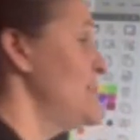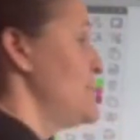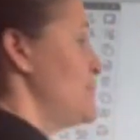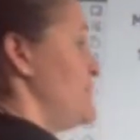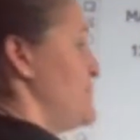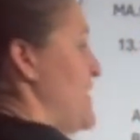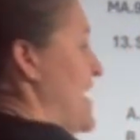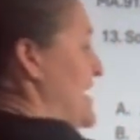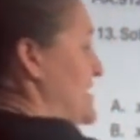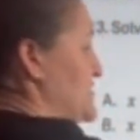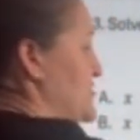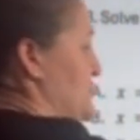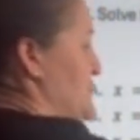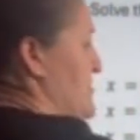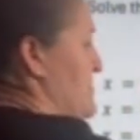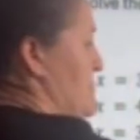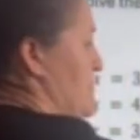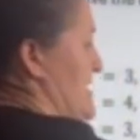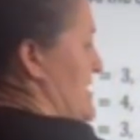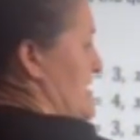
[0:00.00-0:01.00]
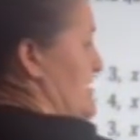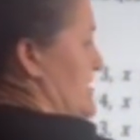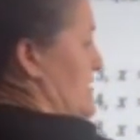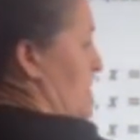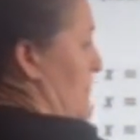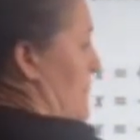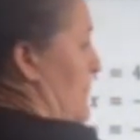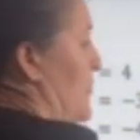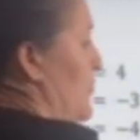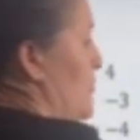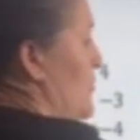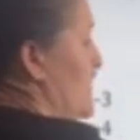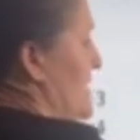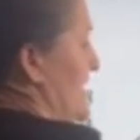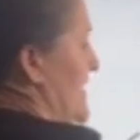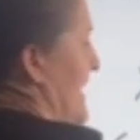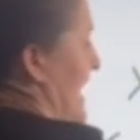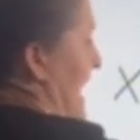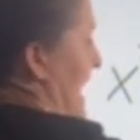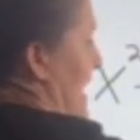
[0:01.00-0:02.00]
Factoring means
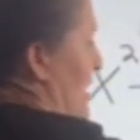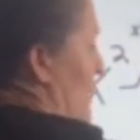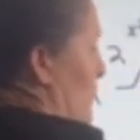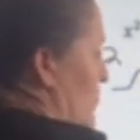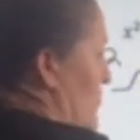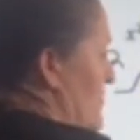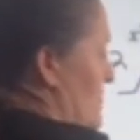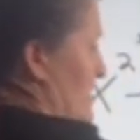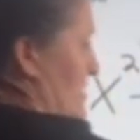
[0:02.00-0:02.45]
pulling out